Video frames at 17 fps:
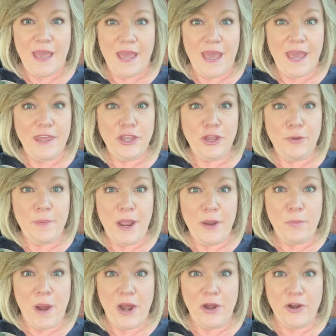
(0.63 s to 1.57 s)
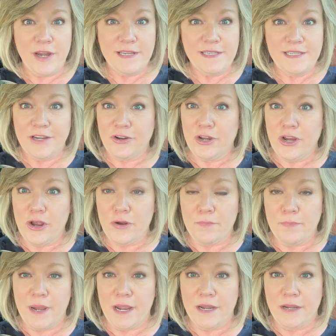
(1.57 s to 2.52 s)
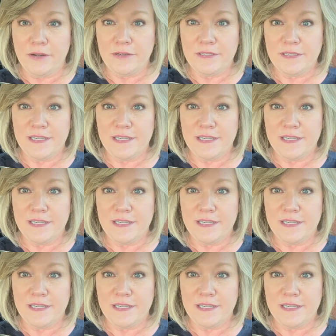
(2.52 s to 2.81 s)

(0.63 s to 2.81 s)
Hey there, my Wiregrass area home buyers.